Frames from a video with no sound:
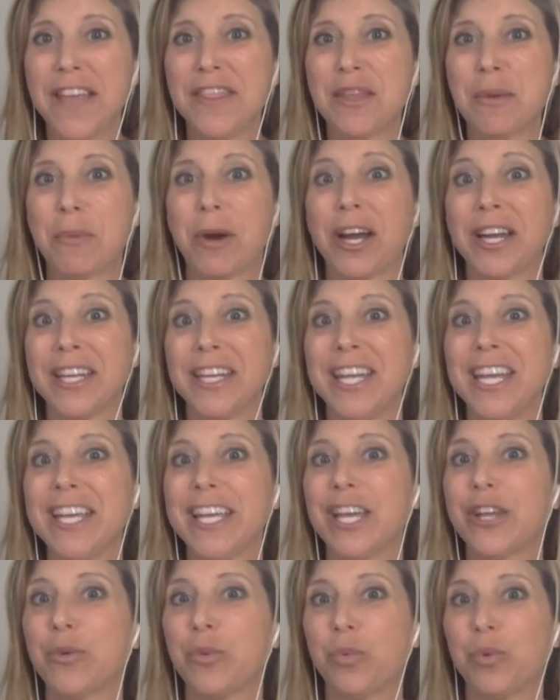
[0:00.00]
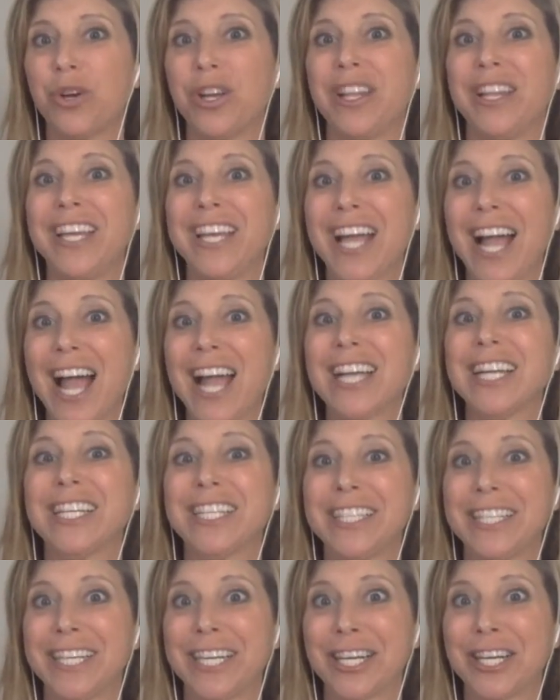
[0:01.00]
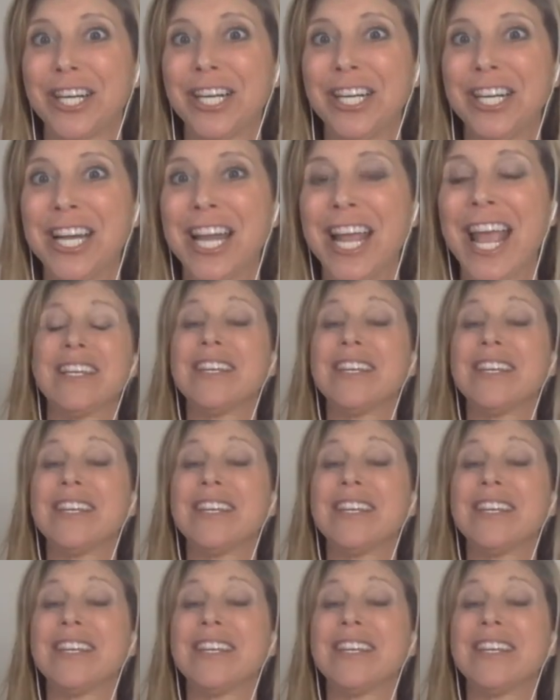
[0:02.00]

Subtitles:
in the marketing and really unclear.